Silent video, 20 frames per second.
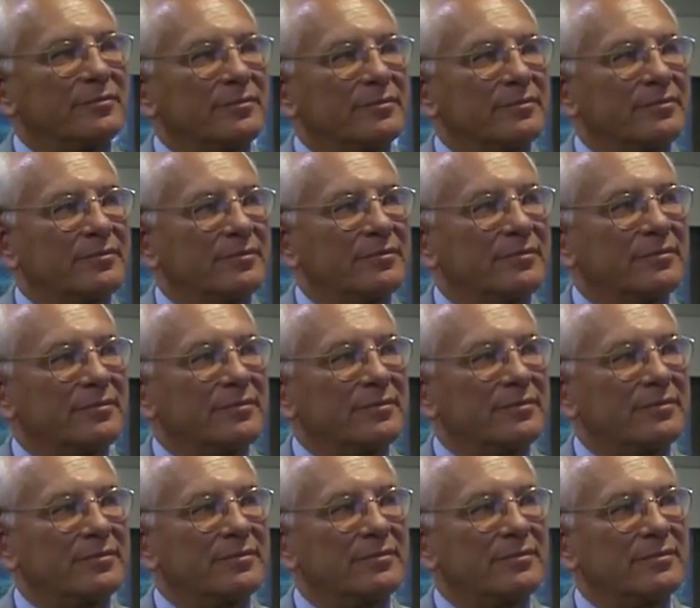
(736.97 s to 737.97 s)

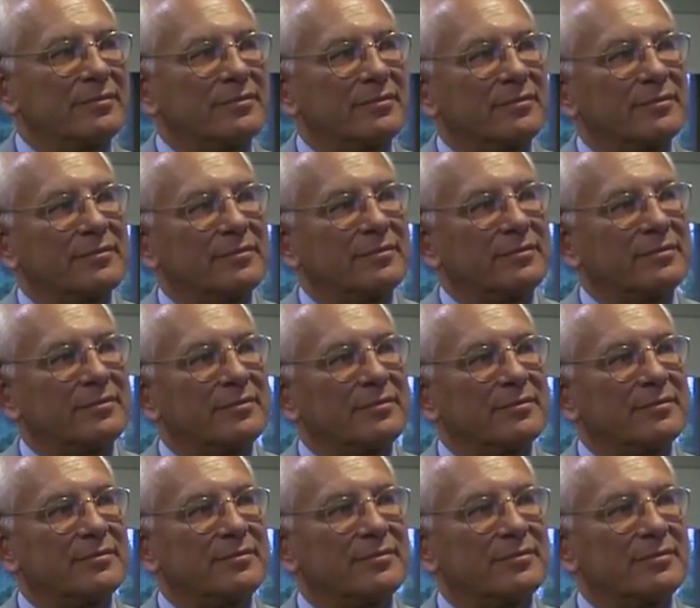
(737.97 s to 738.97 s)

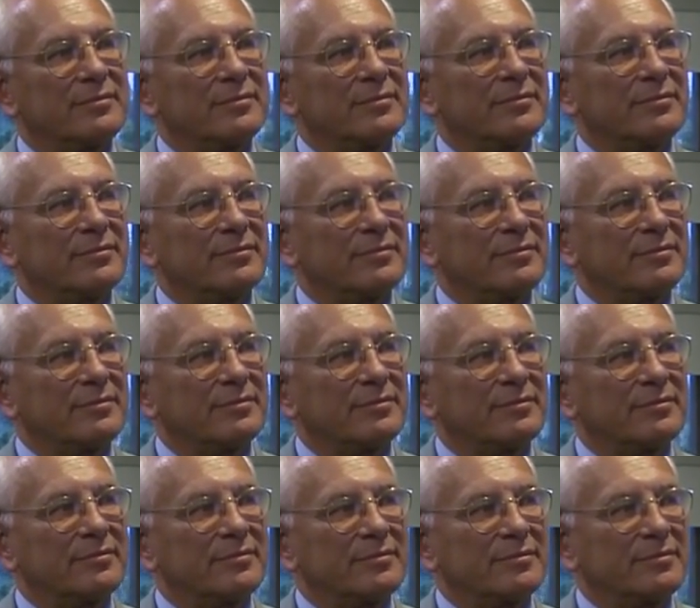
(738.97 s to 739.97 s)

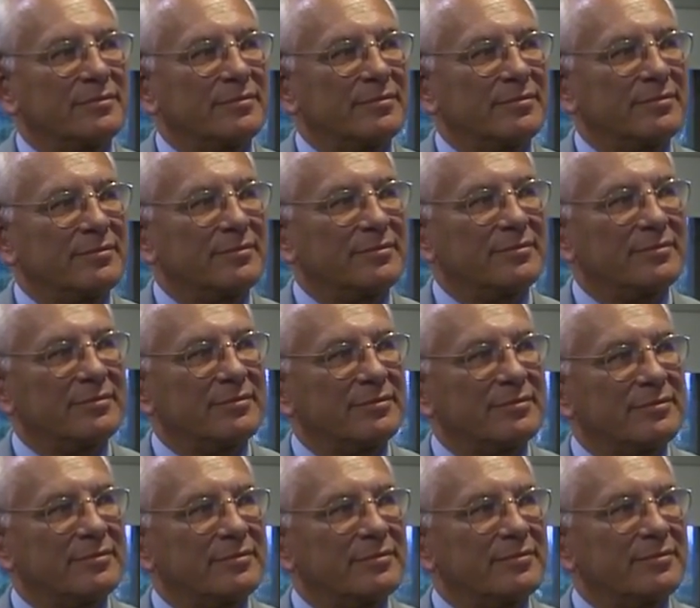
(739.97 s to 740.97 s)

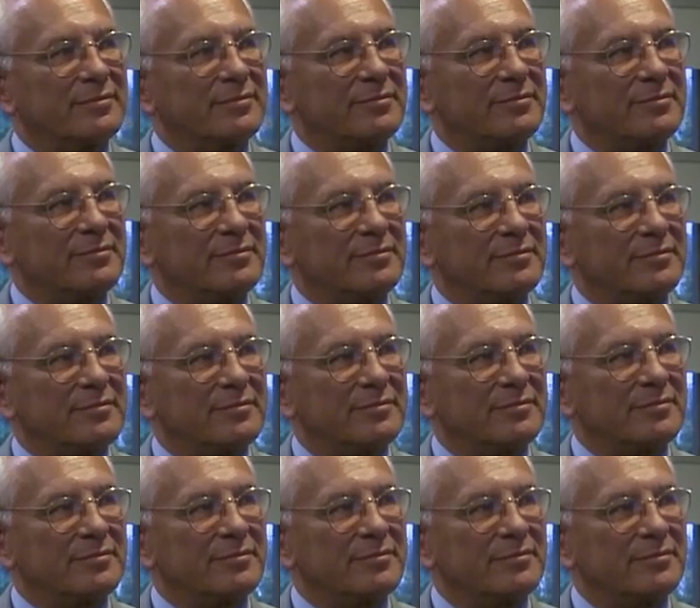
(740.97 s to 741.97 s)

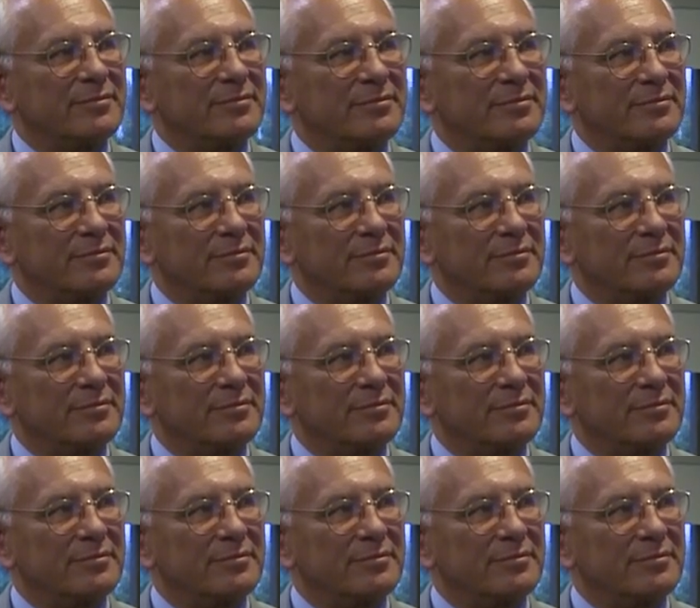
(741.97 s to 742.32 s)
This person isn't speaking.